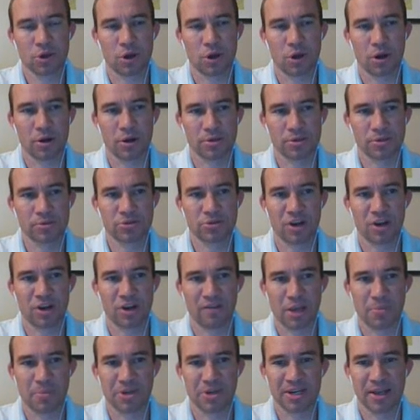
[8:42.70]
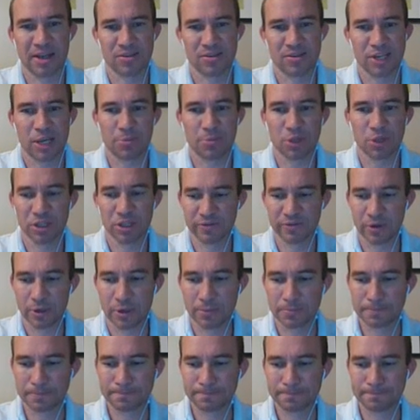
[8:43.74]
cars driving up and down South
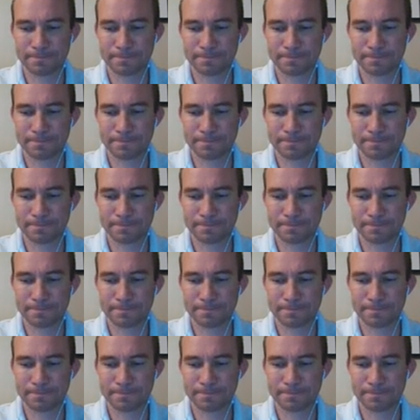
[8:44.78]
Boulevard.